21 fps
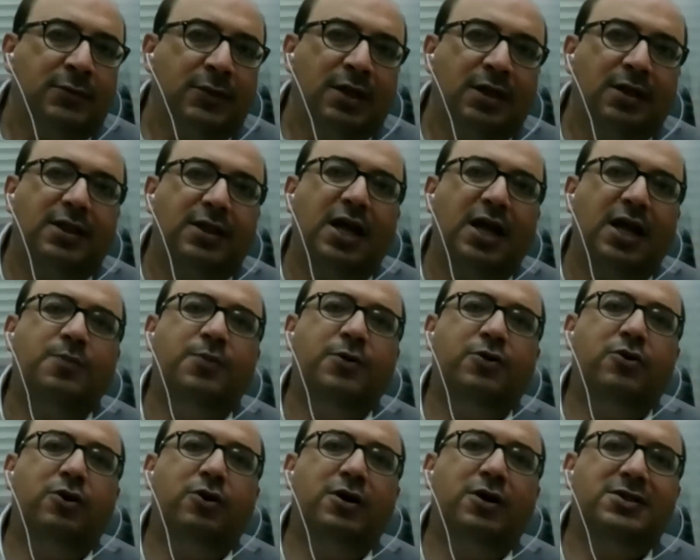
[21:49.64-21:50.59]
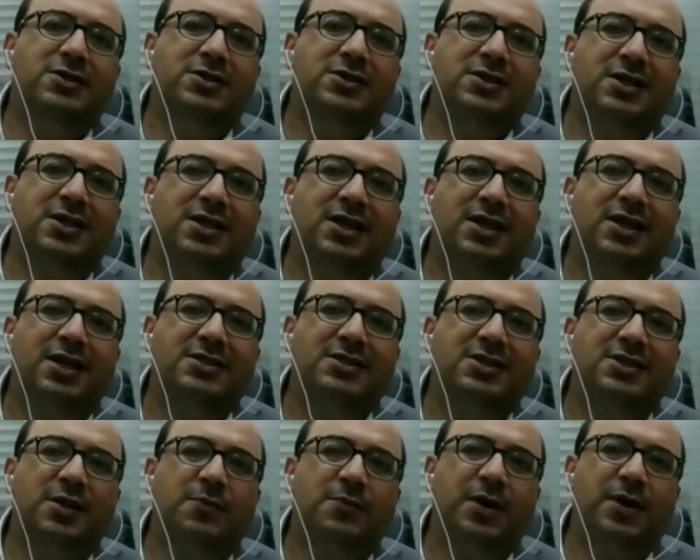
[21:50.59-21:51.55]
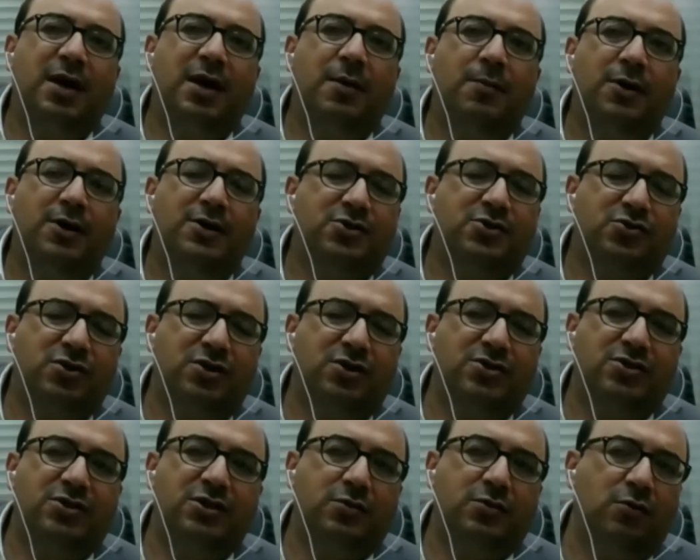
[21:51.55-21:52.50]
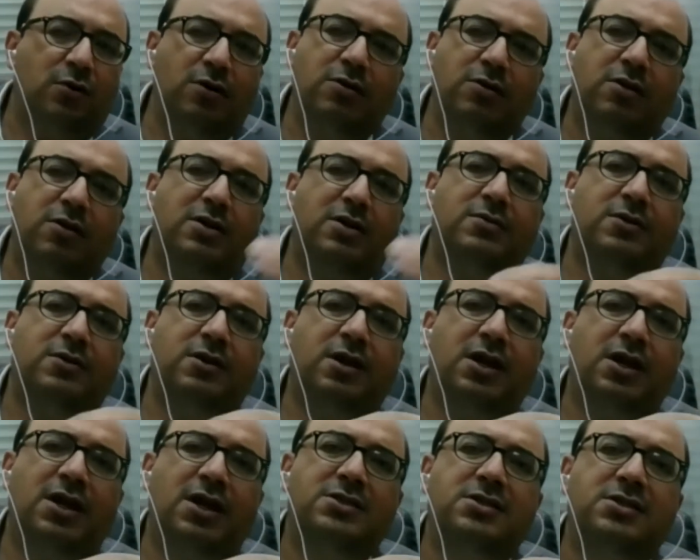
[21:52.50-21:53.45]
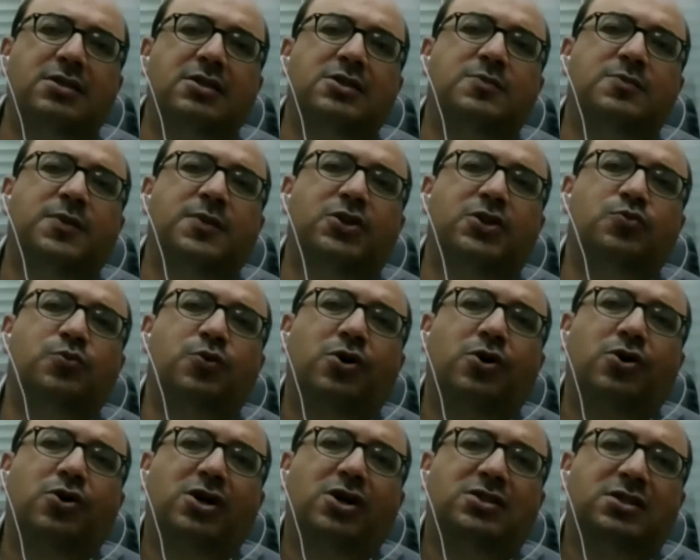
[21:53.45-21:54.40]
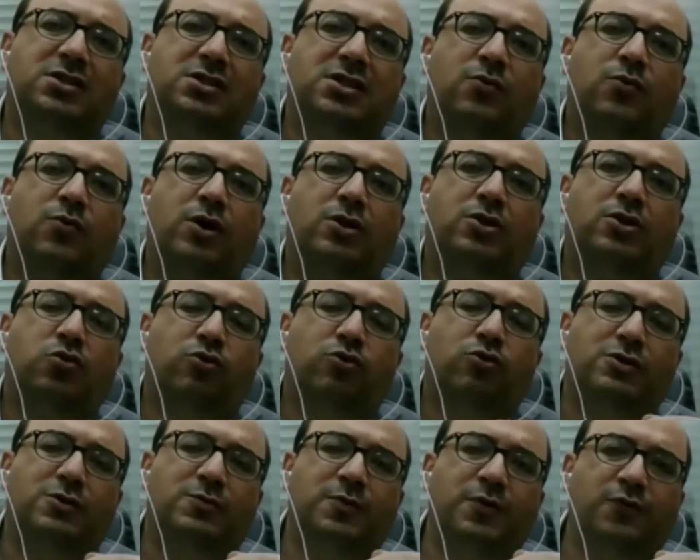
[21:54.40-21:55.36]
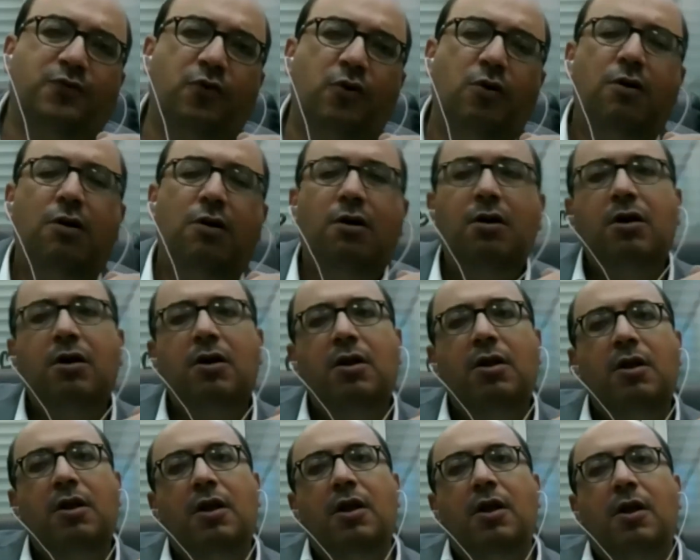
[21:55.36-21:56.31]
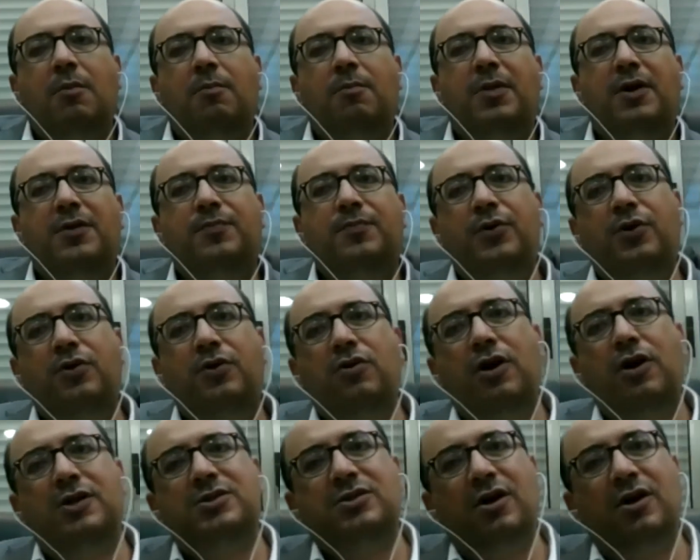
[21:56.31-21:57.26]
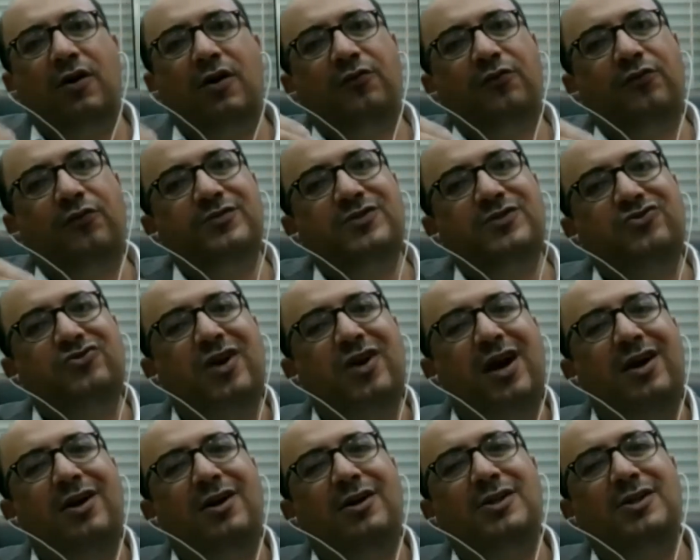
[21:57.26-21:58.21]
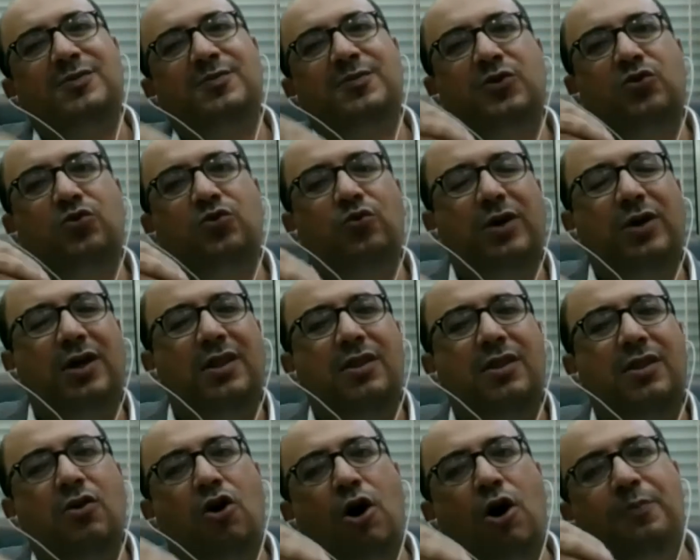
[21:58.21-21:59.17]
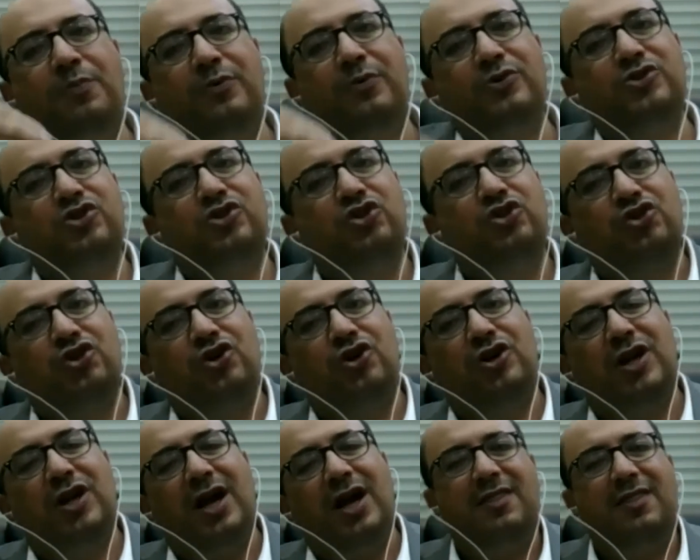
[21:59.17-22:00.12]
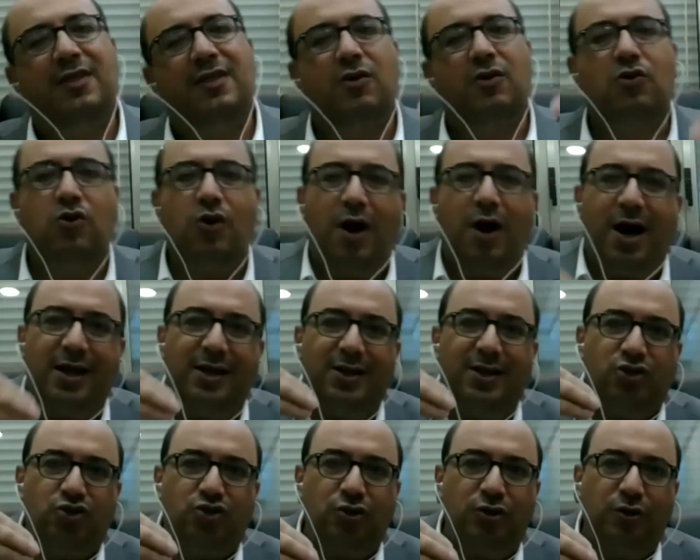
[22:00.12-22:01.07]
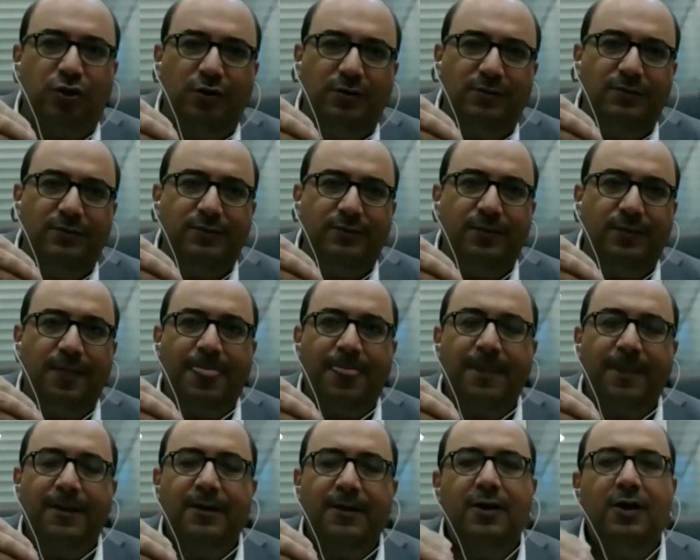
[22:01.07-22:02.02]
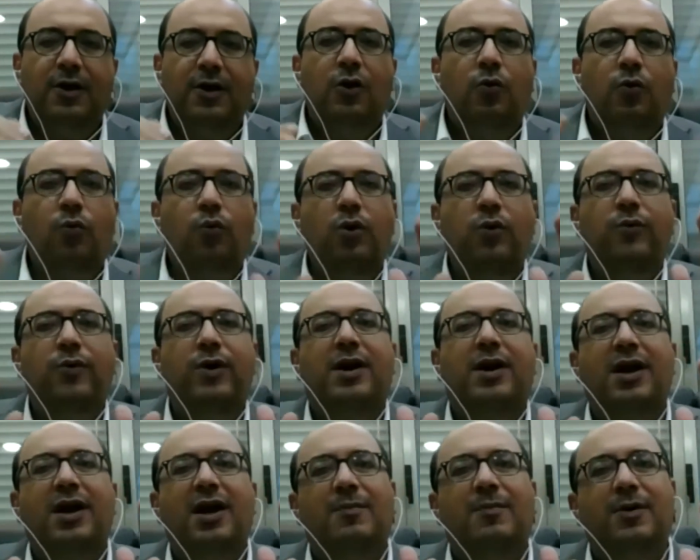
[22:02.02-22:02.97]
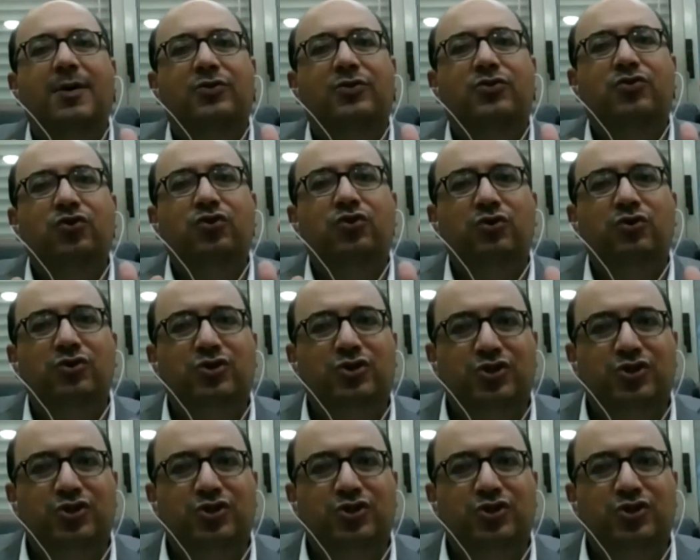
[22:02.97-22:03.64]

Not because the Knesset became less racist. No, the Knesset is much more racist than what it was before, but because of struggles between the opposition and the coalition, we were able to use